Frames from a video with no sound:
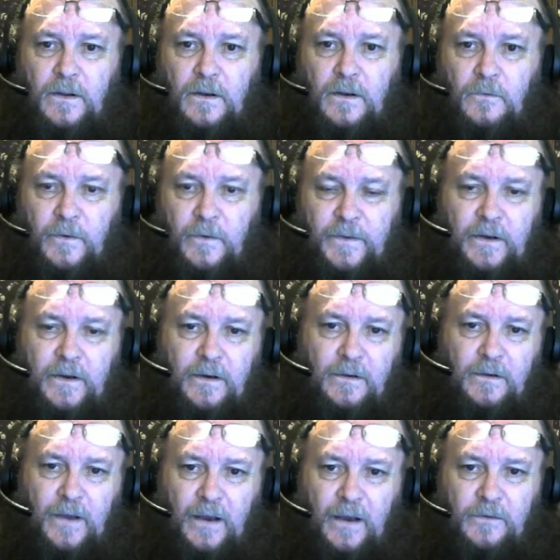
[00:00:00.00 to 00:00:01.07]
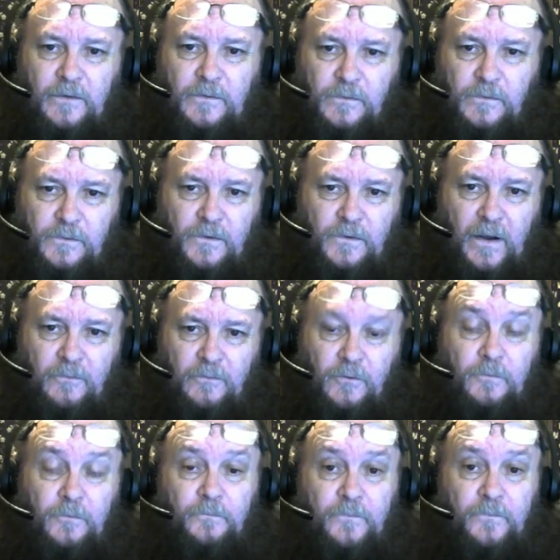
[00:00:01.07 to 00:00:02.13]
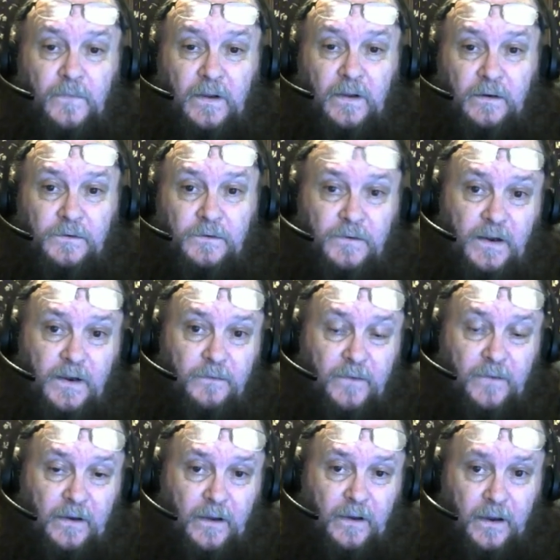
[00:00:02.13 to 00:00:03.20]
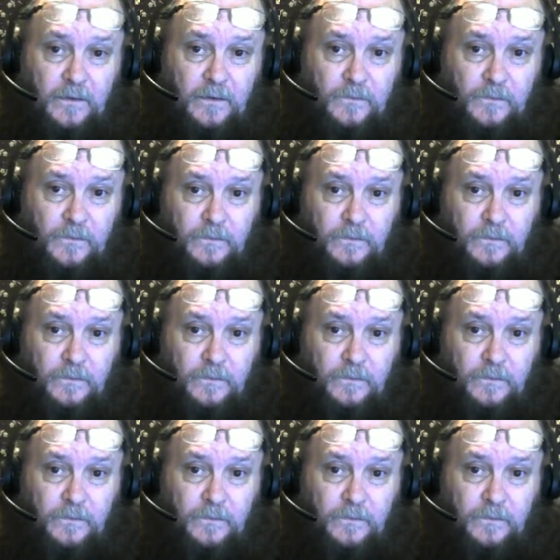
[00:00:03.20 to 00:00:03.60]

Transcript: within astral travel and achieving astral.